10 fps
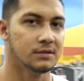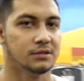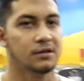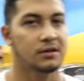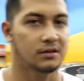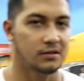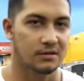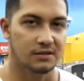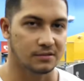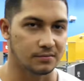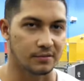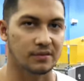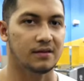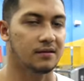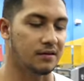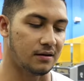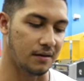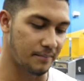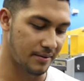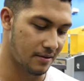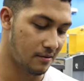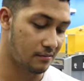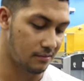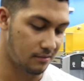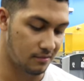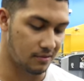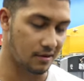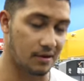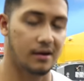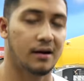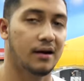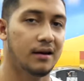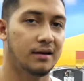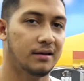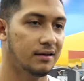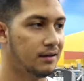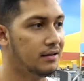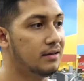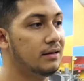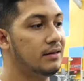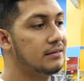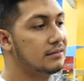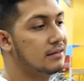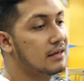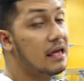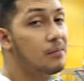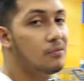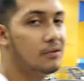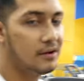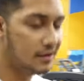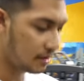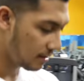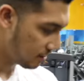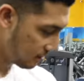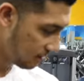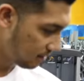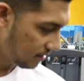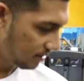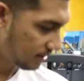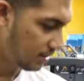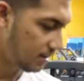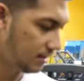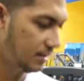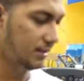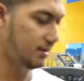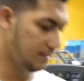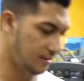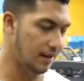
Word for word: So you can do this with either a dumbbell or the cable here. Uh,